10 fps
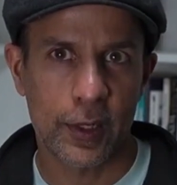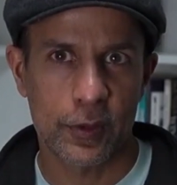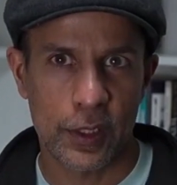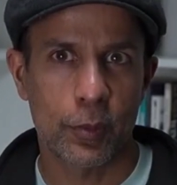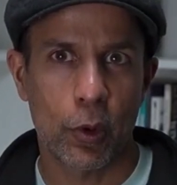
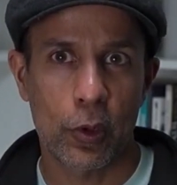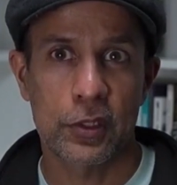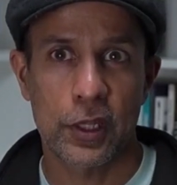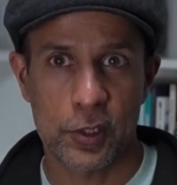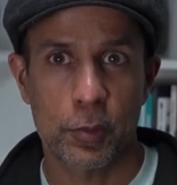that the model
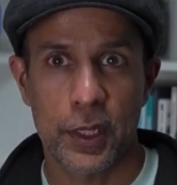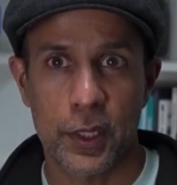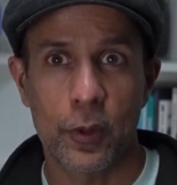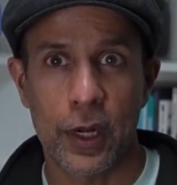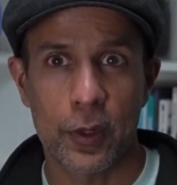is actually pretty
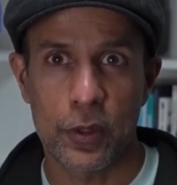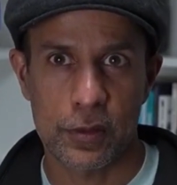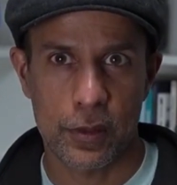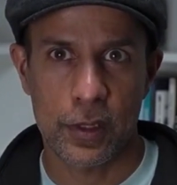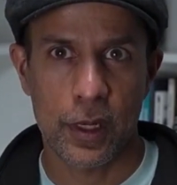good at doing
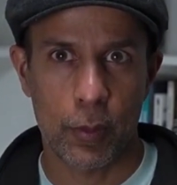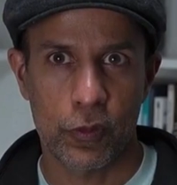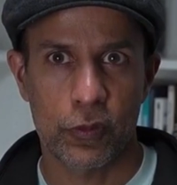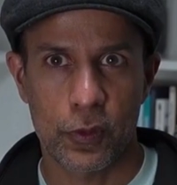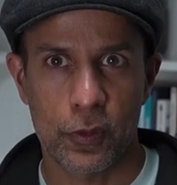certain type
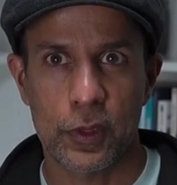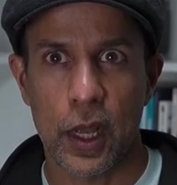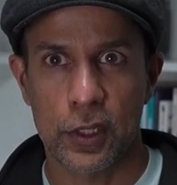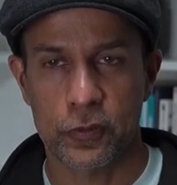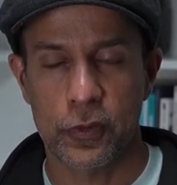of,
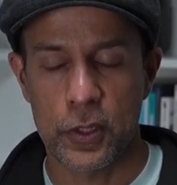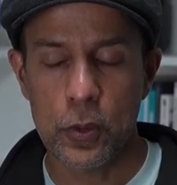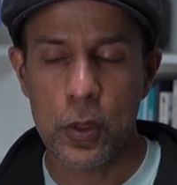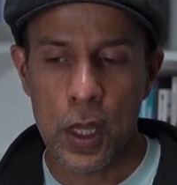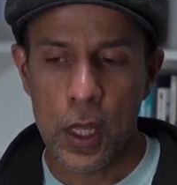tasks for
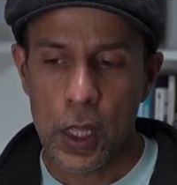you.